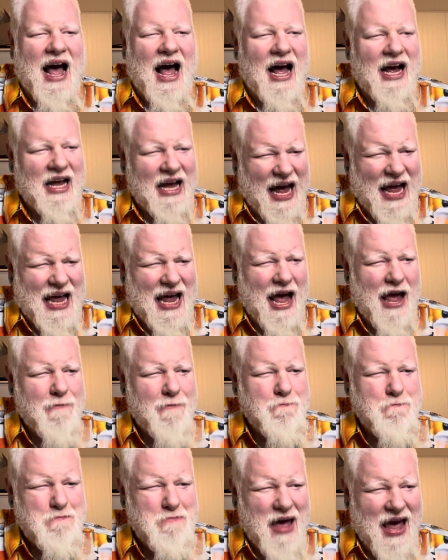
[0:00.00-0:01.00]
guy I
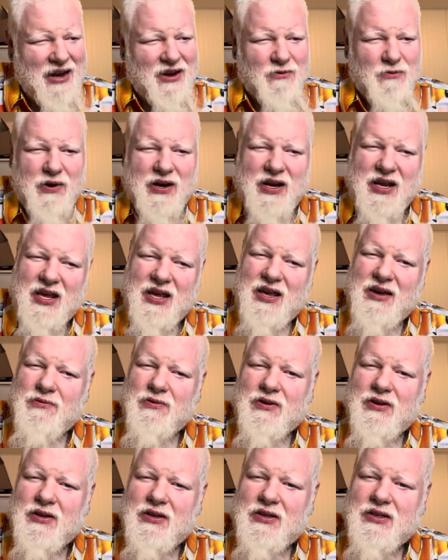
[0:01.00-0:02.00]
met when he
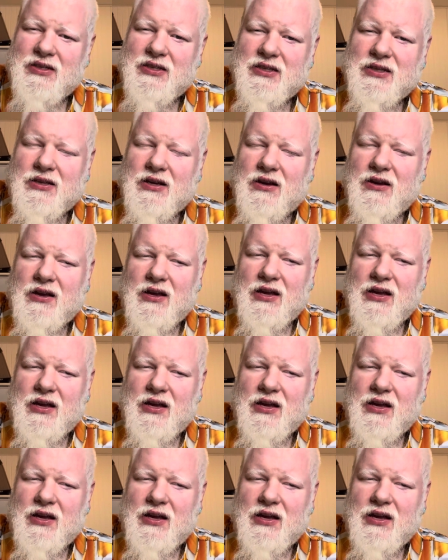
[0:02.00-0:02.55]
was